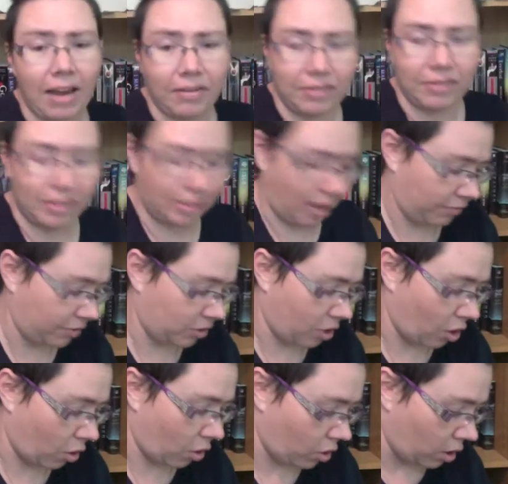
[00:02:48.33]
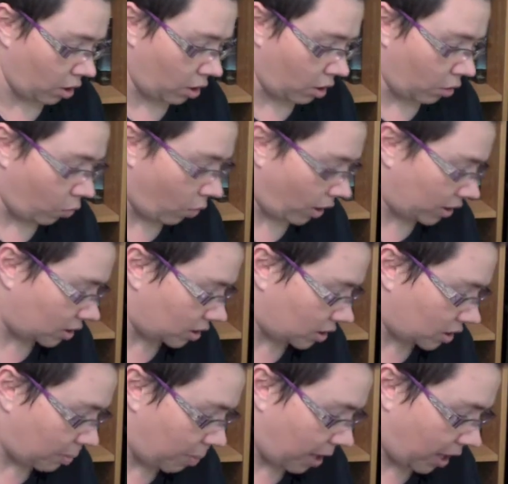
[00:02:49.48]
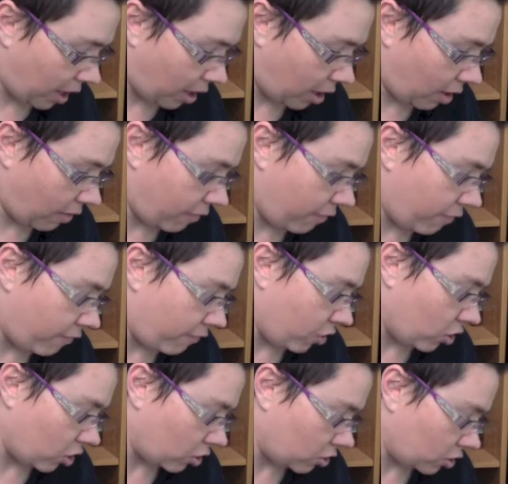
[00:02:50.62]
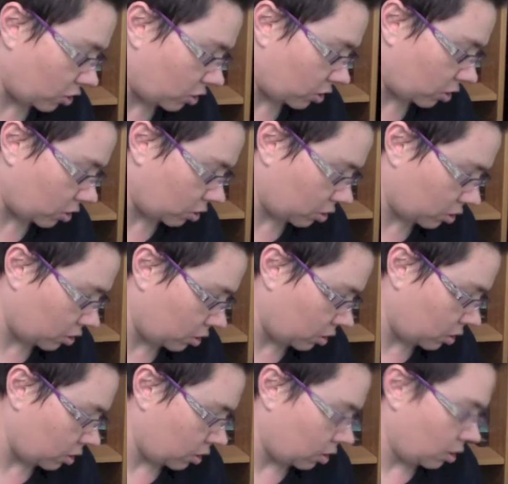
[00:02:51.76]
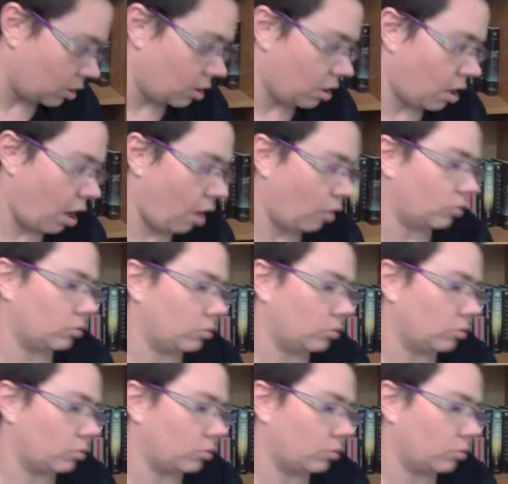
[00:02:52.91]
of stuff. So what to pick first? Oh.